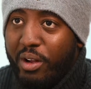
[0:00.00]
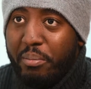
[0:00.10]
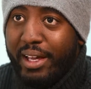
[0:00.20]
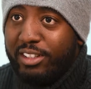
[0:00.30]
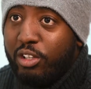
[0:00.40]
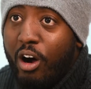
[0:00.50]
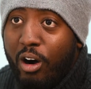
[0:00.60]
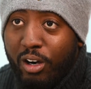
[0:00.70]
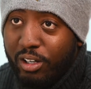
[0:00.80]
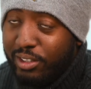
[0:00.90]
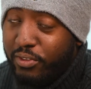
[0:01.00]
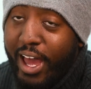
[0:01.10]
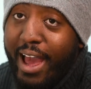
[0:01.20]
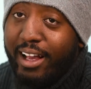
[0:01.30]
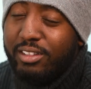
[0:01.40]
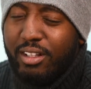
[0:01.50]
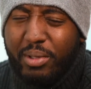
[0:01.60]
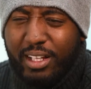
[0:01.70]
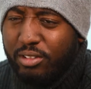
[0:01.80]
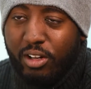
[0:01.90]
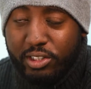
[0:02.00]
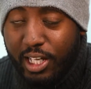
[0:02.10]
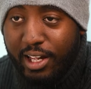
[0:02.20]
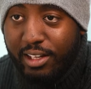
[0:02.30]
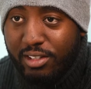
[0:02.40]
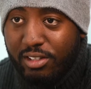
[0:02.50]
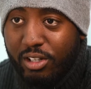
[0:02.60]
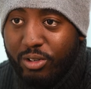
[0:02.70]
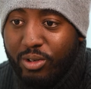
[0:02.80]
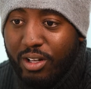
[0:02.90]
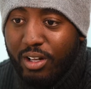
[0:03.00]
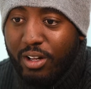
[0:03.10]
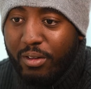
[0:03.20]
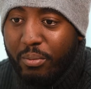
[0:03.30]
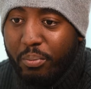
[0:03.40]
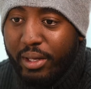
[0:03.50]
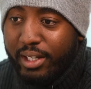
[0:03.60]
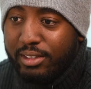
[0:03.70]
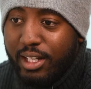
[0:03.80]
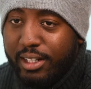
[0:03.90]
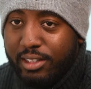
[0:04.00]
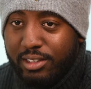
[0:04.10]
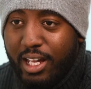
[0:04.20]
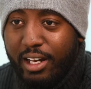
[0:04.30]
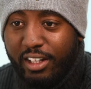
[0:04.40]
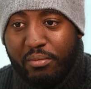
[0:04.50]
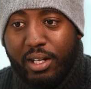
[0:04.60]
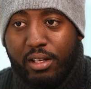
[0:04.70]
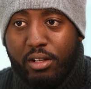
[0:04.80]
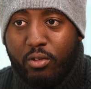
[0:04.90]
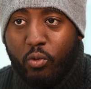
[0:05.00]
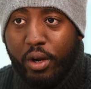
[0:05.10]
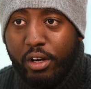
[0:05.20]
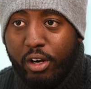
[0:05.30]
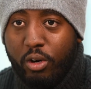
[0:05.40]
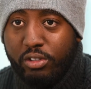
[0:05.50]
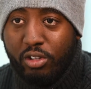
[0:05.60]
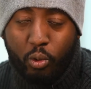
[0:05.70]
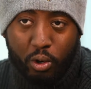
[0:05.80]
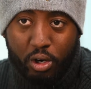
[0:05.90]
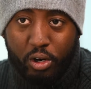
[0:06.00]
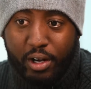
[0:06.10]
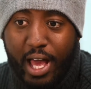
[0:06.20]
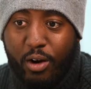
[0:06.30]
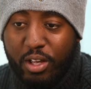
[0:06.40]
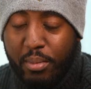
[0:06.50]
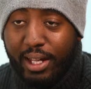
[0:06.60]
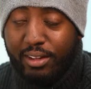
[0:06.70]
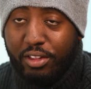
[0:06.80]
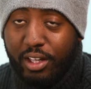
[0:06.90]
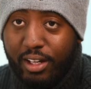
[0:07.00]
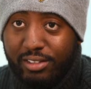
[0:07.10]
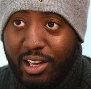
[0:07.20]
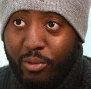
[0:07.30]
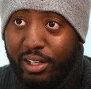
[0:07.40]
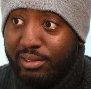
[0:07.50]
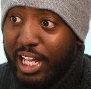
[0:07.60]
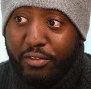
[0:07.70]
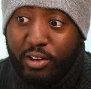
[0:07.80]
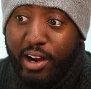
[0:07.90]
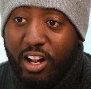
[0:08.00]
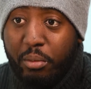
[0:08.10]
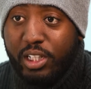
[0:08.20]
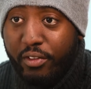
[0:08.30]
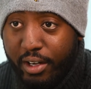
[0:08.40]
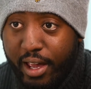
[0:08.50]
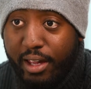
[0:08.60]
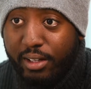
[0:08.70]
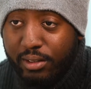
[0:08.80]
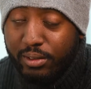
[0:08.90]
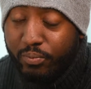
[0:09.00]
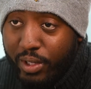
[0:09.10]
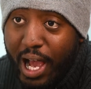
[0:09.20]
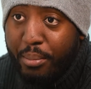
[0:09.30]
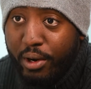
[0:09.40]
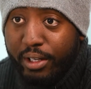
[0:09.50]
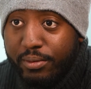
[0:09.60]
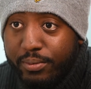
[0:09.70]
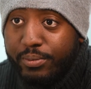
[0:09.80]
What makes cars fast? I mean, that's all science. And so being a scientist has kind of given me another window into the world and how we make the things that we take for granted almost every day operate.